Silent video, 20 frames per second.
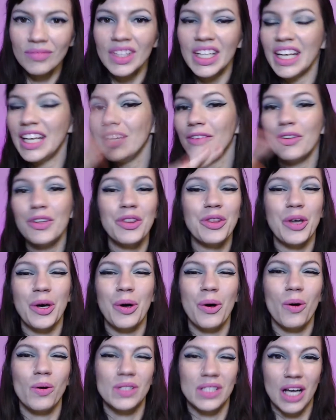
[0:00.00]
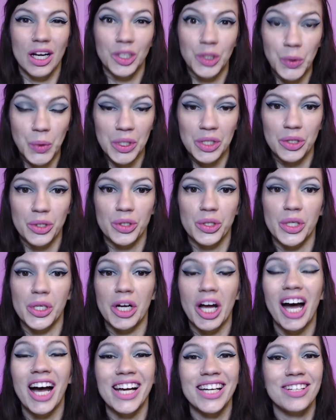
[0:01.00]
even though tongue twisters are
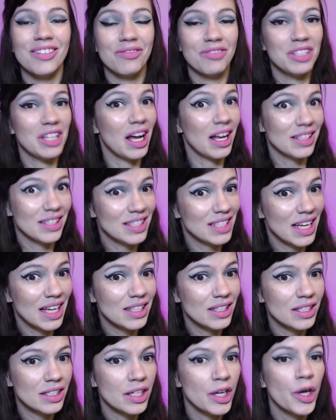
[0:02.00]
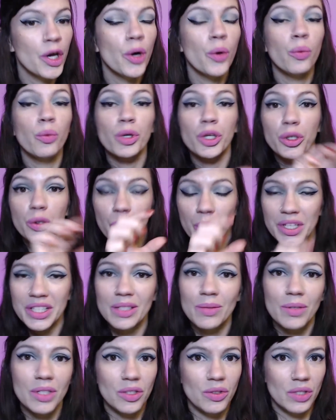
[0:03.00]
kind of nonsense, we're going
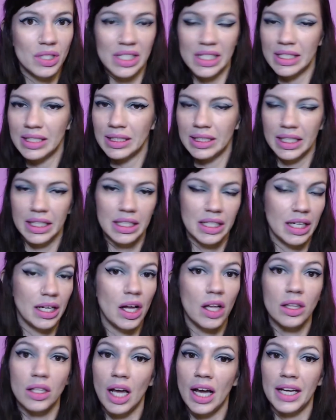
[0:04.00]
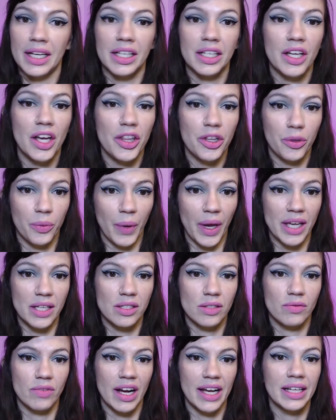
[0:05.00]
to use these linking a lot in other ways,
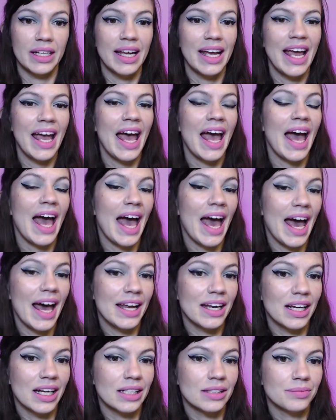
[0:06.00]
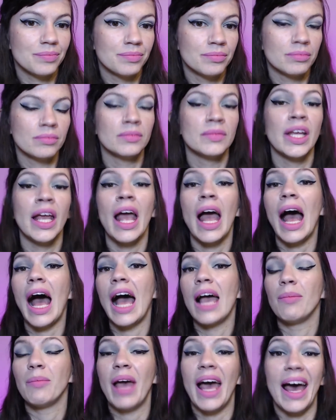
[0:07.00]
right? At a,
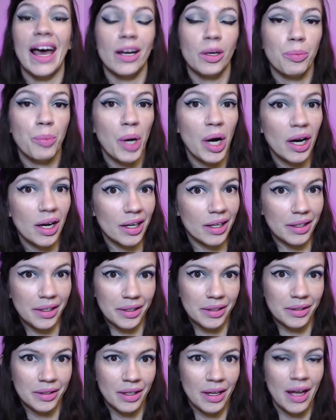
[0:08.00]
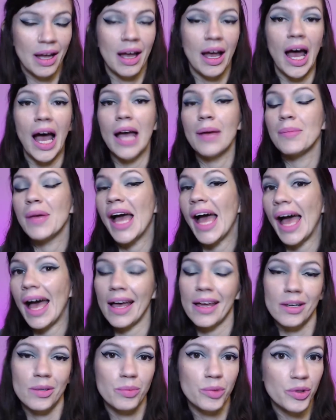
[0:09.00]
I'm at a park, I'm
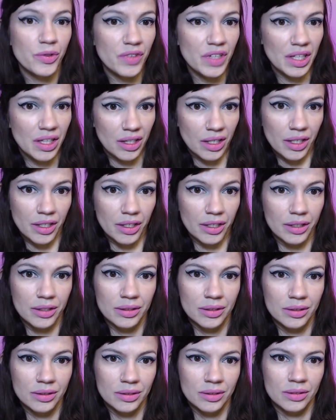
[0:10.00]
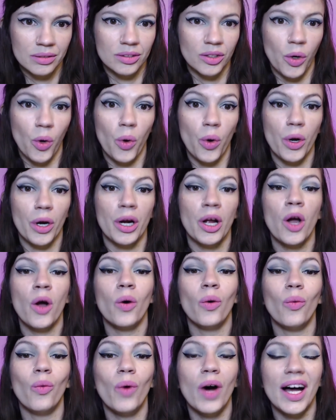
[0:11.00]
at a movie theater. Or
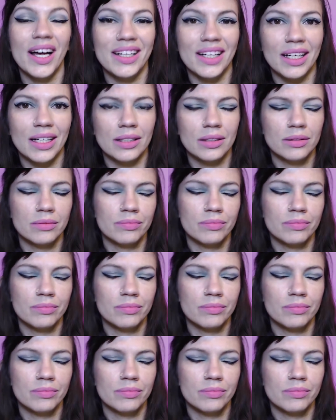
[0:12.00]
what a